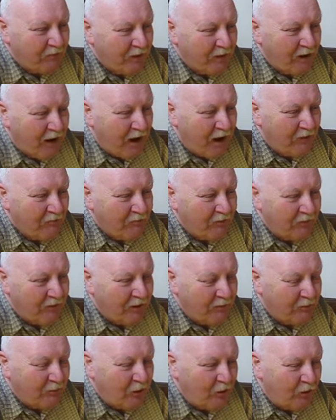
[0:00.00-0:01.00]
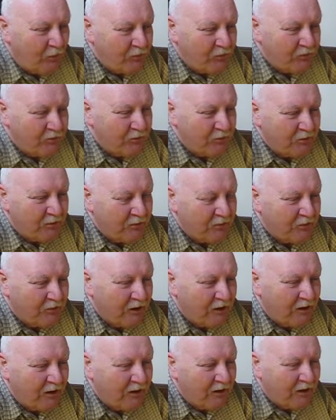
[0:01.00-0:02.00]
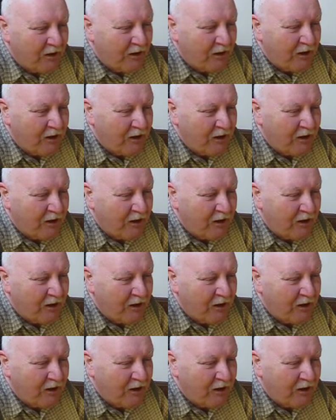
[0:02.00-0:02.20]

having them and hosting them on the site